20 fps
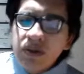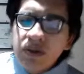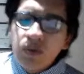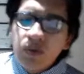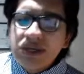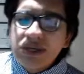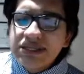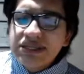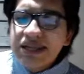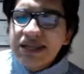
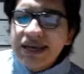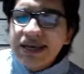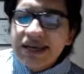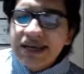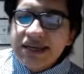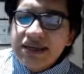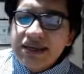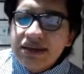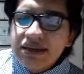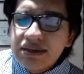was
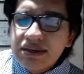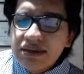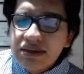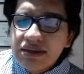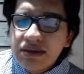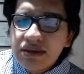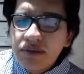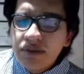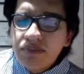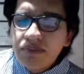like uh,
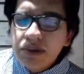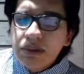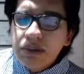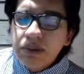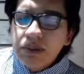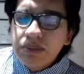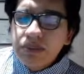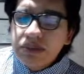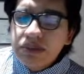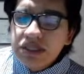
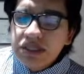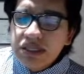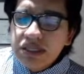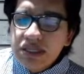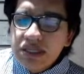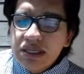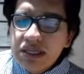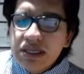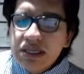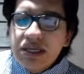
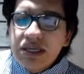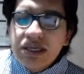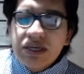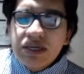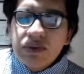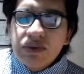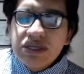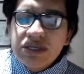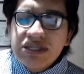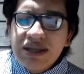probably he
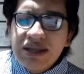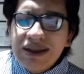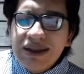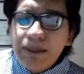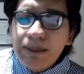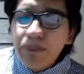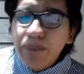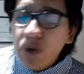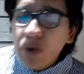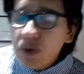was the
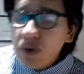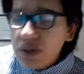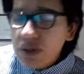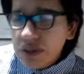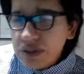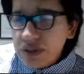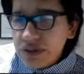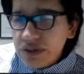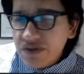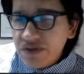
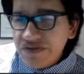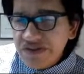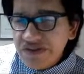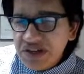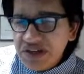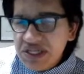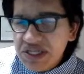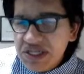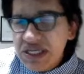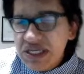Napoleon of
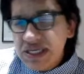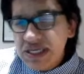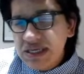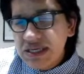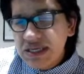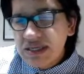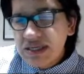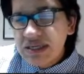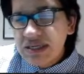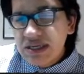uh,
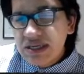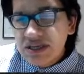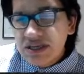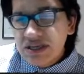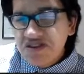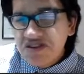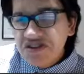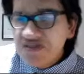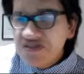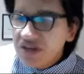
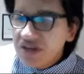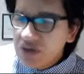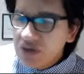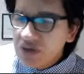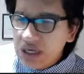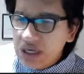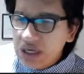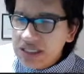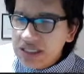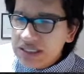of the
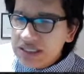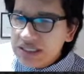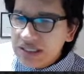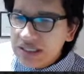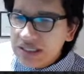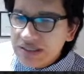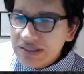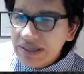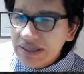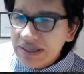U.S.
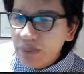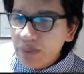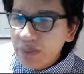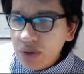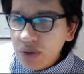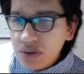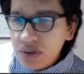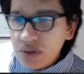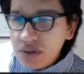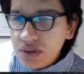The
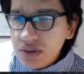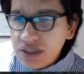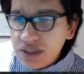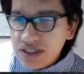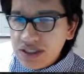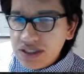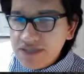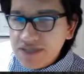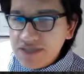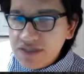Napoleon
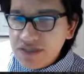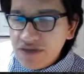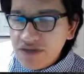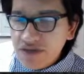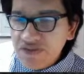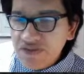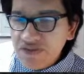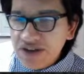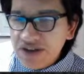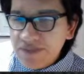in terms of
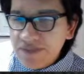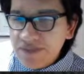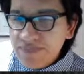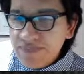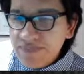uh,